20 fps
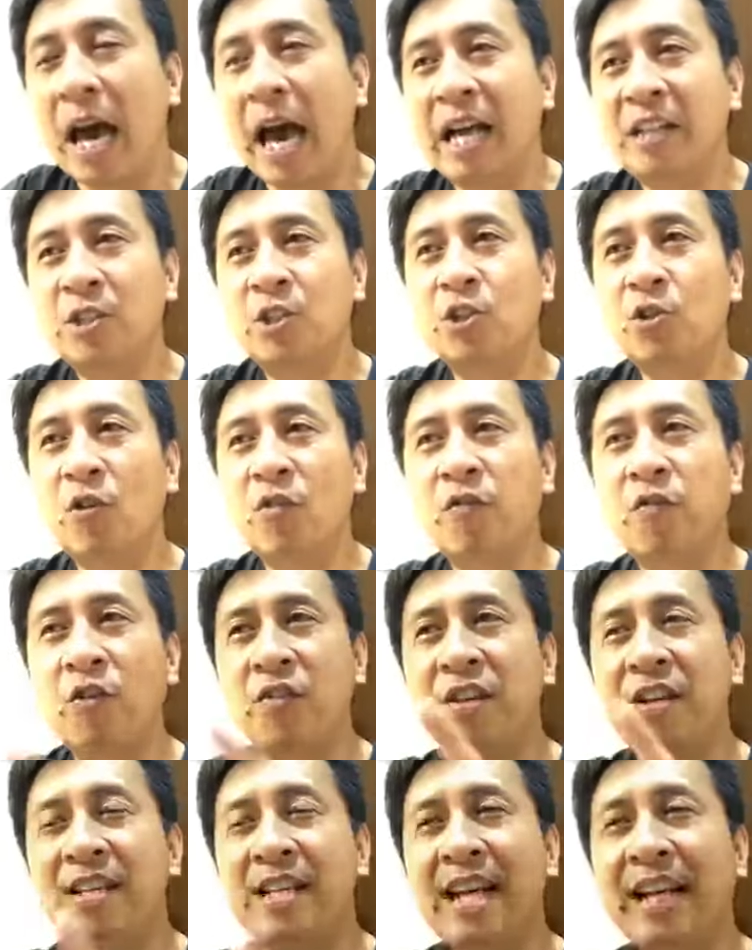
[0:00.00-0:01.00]
And so for
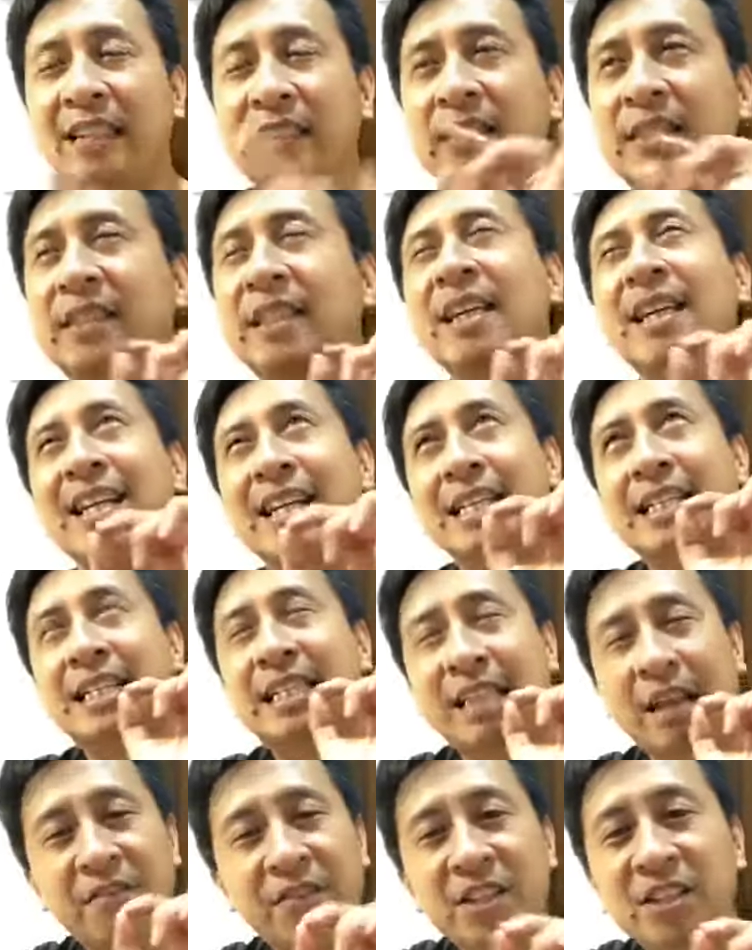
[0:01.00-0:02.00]
the next
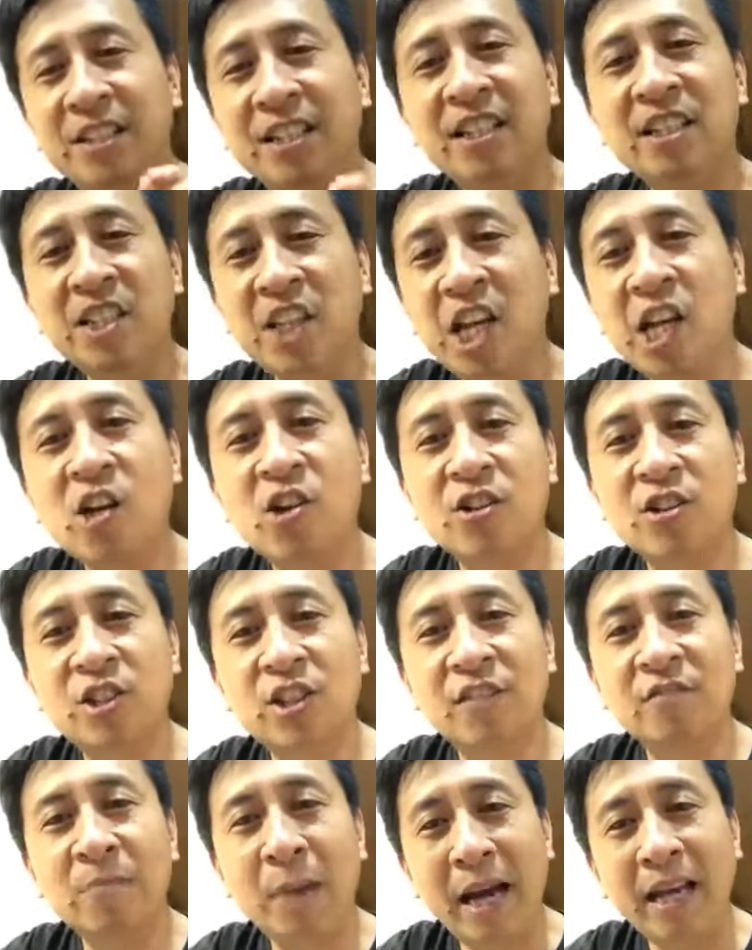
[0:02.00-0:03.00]
17 years
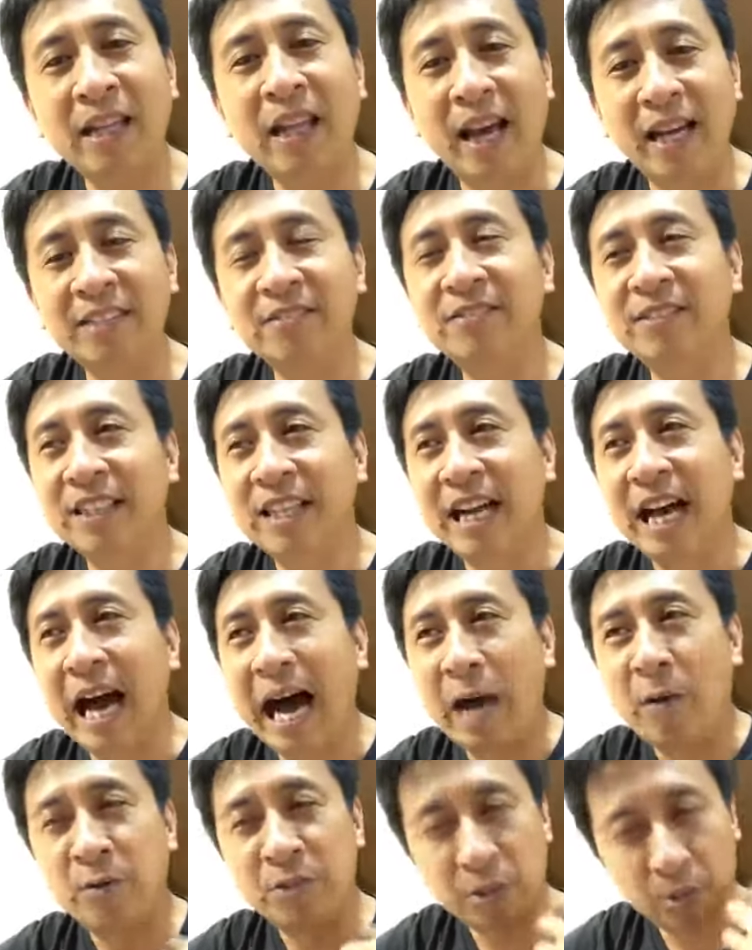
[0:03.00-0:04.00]
of my life,
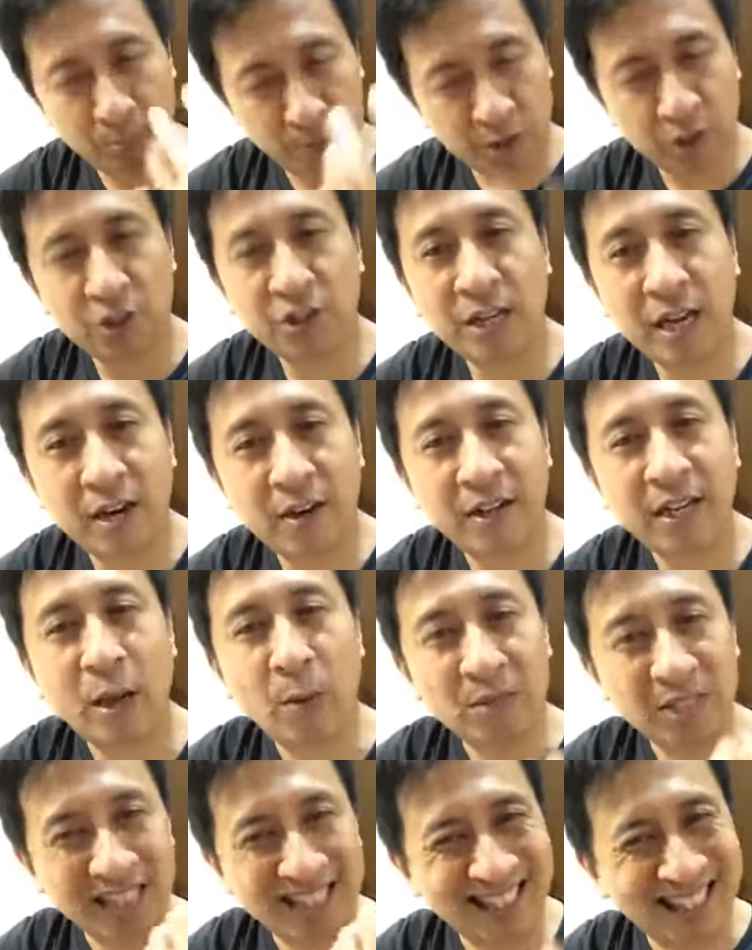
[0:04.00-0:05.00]
I was a missionary. I
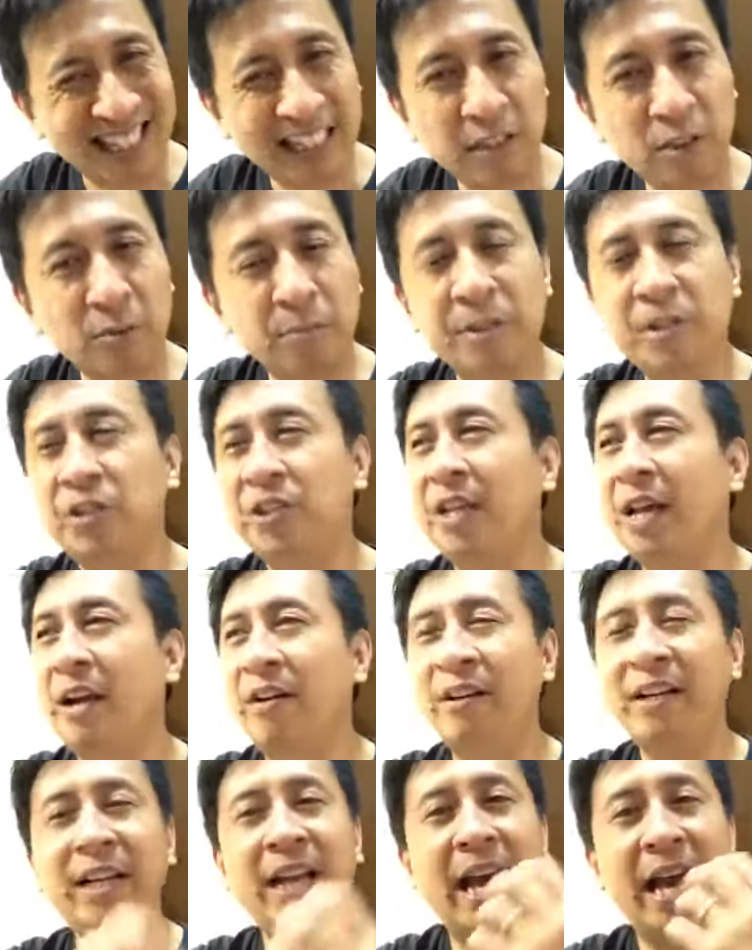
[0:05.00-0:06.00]
was a single
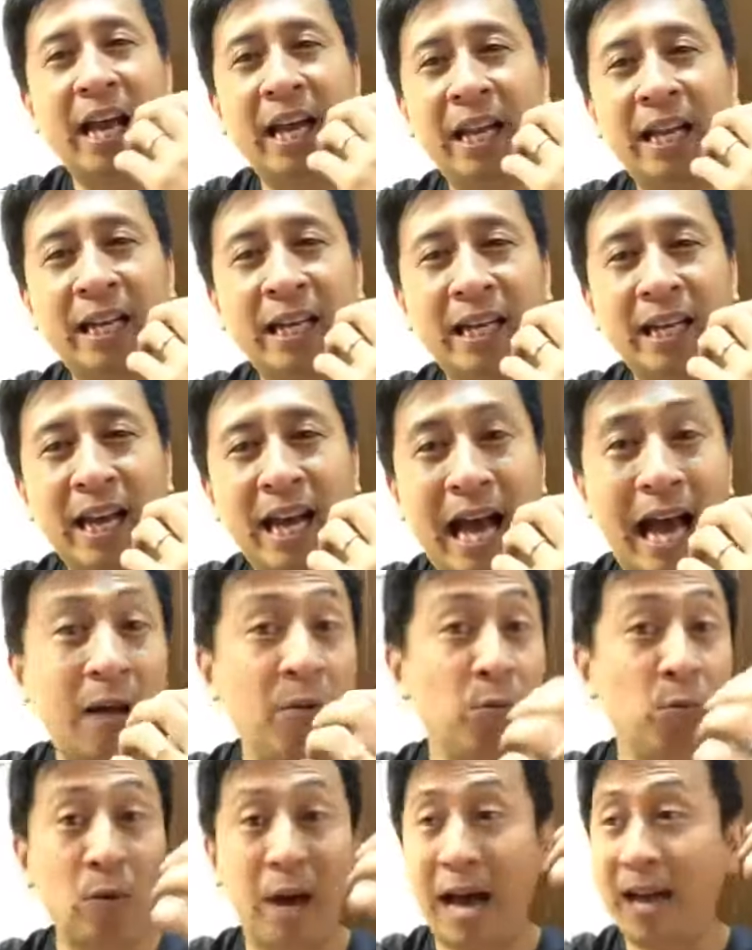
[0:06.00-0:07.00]
missionary. And
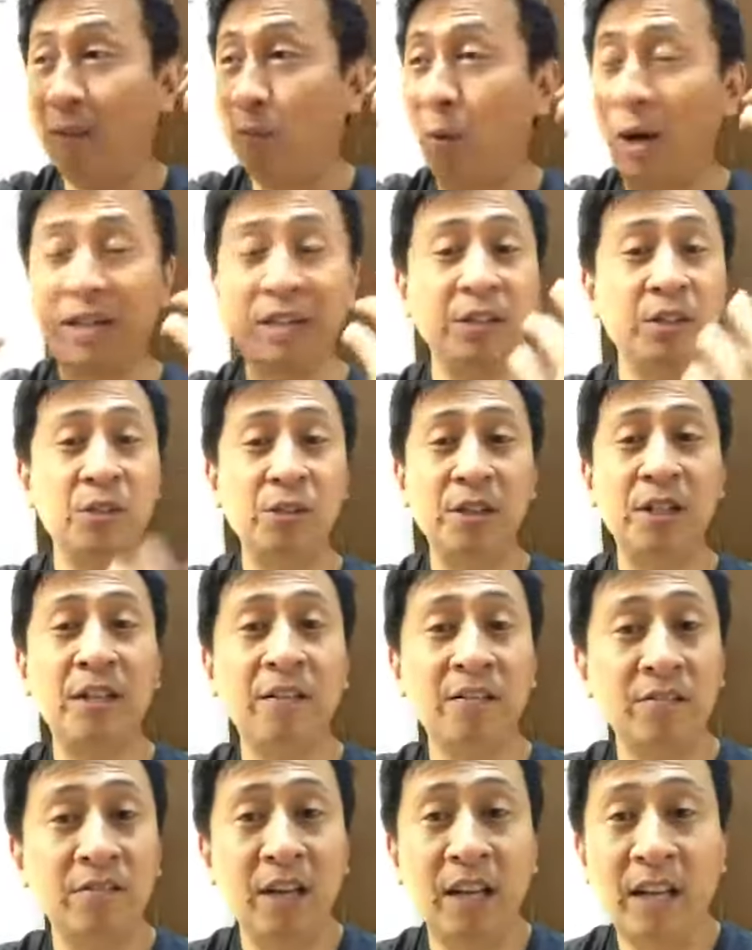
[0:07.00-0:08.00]
I wanted to
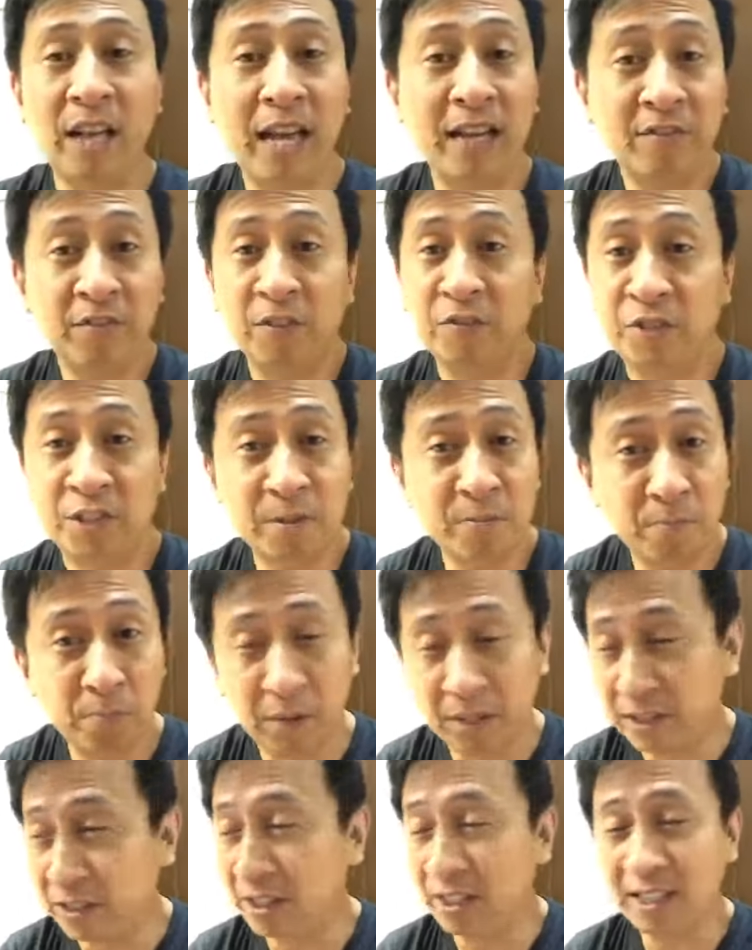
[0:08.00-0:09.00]
live a life of
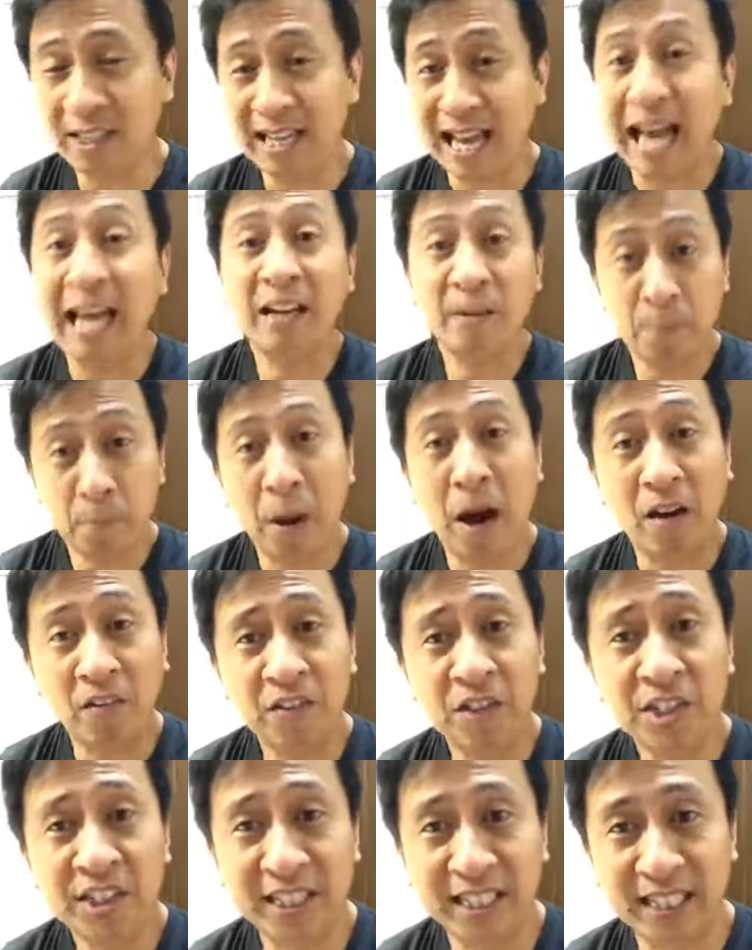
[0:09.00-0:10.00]
simplicity and
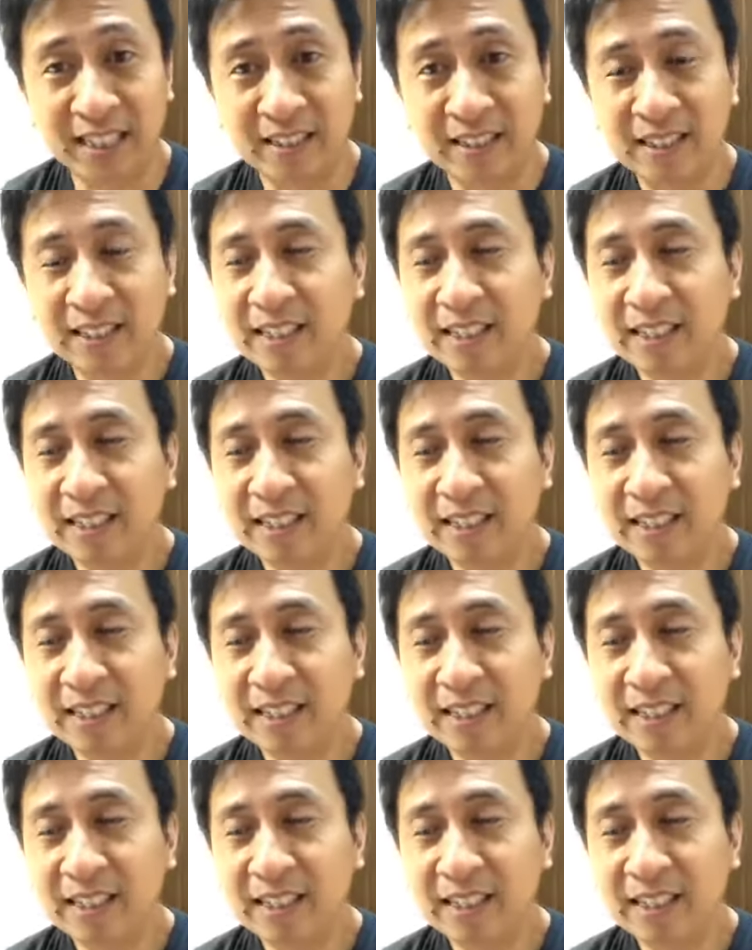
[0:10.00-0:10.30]
poverty.